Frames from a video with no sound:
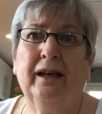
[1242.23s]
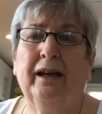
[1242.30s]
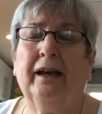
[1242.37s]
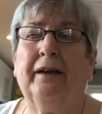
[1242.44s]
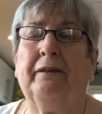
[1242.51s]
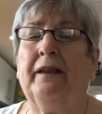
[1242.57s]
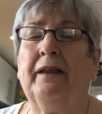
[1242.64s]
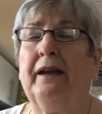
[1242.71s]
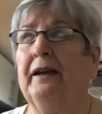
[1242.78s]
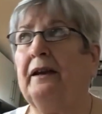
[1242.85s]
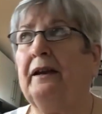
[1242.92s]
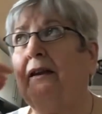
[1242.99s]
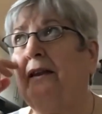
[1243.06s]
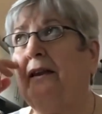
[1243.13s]
And
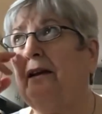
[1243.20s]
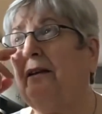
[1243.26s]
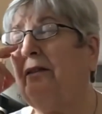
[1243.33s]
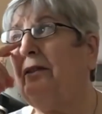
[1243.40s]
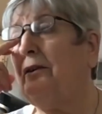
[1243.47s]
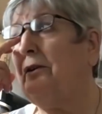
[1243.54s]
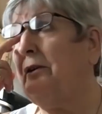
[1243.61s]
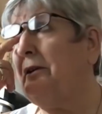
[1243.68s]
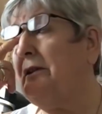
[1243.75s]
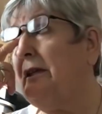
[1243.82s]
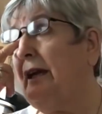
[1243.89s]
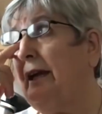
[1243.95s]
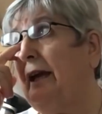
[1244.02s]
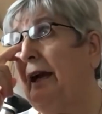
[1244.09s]
then the 3rd
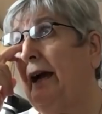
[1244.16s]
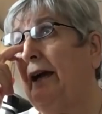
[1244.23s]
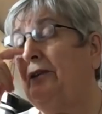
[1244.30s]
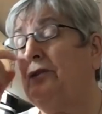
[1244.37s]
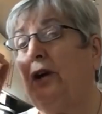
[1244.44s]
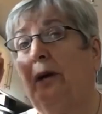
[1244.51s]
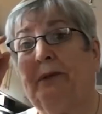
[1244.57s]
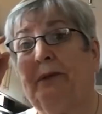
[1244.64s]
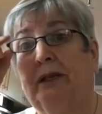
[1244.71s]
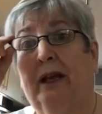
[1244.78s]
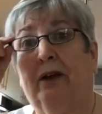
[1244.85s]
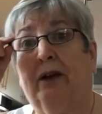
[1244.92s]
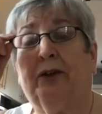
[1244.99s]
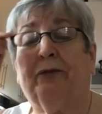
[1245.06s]
day I dropped it
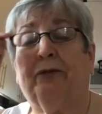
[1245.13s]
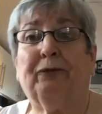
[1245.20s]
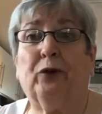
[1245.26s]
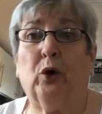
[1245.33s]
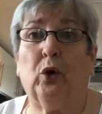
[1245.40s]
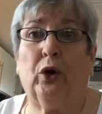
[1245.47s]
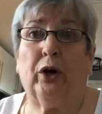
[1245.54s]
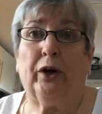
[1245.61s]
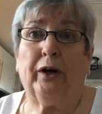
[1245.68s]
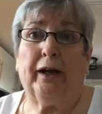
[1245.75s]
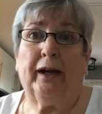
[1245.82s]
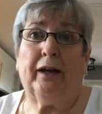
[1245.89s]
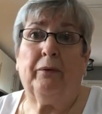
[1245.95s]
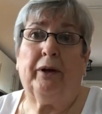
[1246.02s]
down to 4
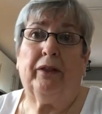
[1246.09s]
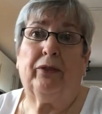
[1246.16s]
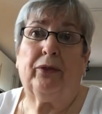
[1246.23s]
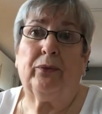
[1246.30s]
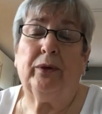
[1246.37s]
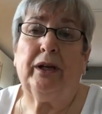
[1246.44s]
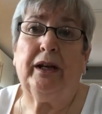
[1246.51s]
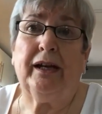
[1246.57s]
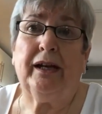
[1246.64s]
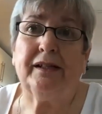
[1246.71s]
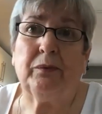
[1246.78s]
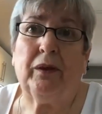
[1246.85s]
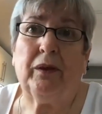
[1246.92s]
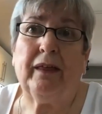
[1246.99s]
and I went 3
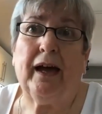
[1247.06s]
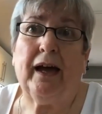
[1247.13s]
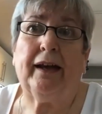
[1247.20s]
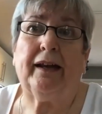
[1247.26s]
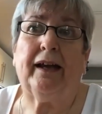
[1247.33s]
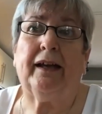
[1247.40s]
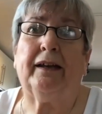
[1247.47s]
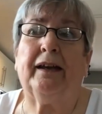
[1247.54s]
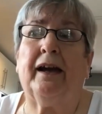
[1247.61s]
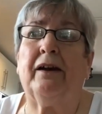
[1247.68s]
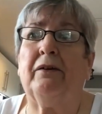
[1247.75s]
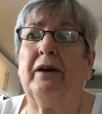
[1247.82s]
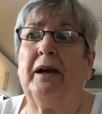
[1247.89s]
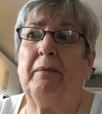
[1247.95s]
days with that. And
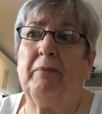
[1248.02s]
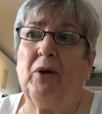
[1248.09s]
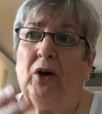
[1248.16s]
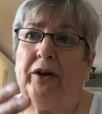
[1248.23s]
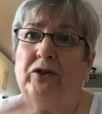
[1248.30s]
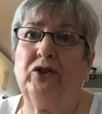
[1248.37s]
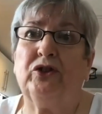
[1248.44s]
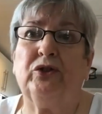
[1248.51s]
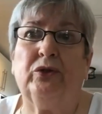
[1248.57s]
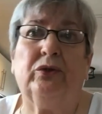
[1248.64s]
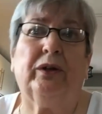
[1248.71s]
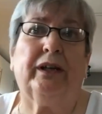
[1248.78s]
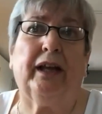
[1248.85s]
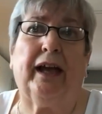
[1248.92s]
now I'm on
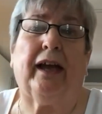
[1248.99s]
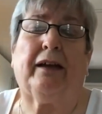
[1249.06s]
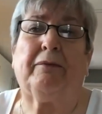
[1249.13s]
2 a day.